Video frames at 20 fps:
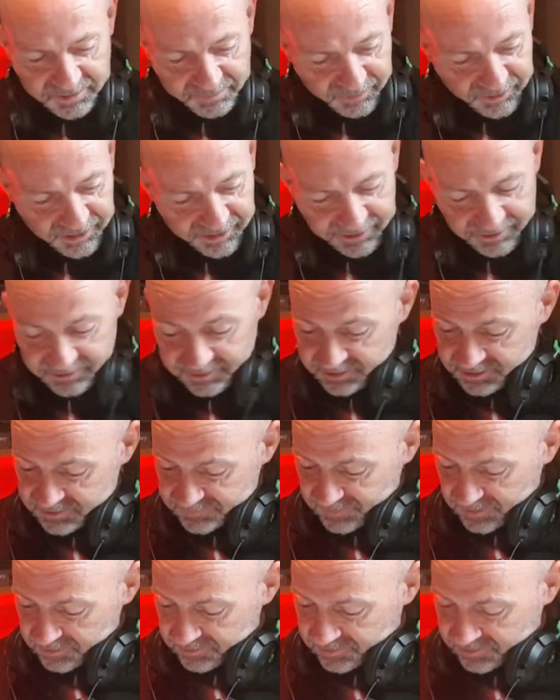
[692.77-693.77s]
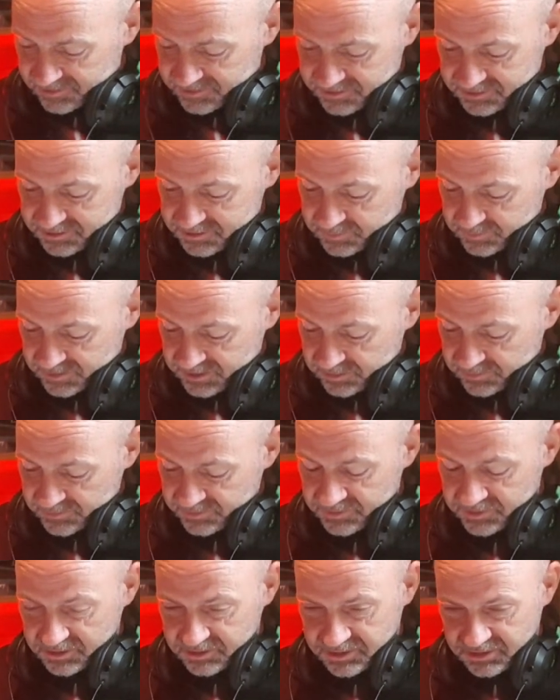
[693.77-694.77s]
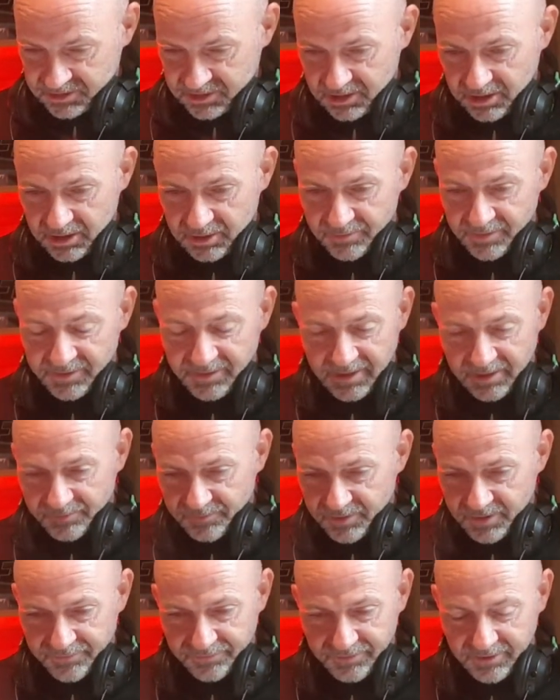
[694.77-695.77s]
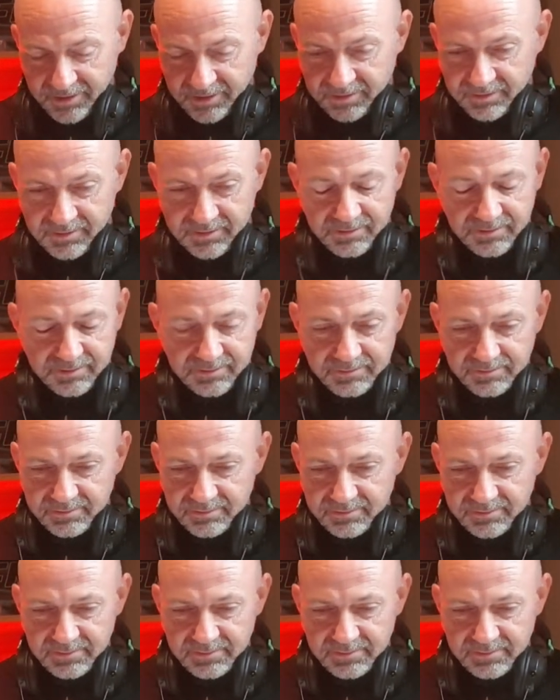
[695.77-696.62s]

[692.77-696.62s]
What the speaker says: brilliant. These vocalists as well, and the guitaring, that riffing, and